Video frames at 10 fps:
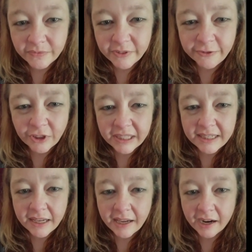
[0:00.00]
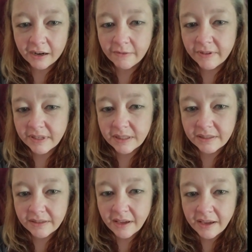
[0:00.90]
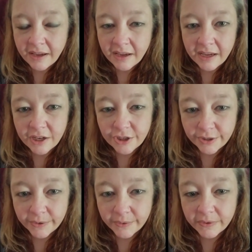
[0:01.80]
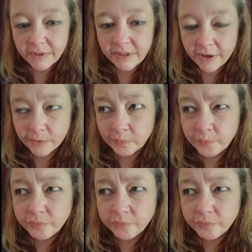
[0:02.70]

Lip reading: fully take care of this issue. So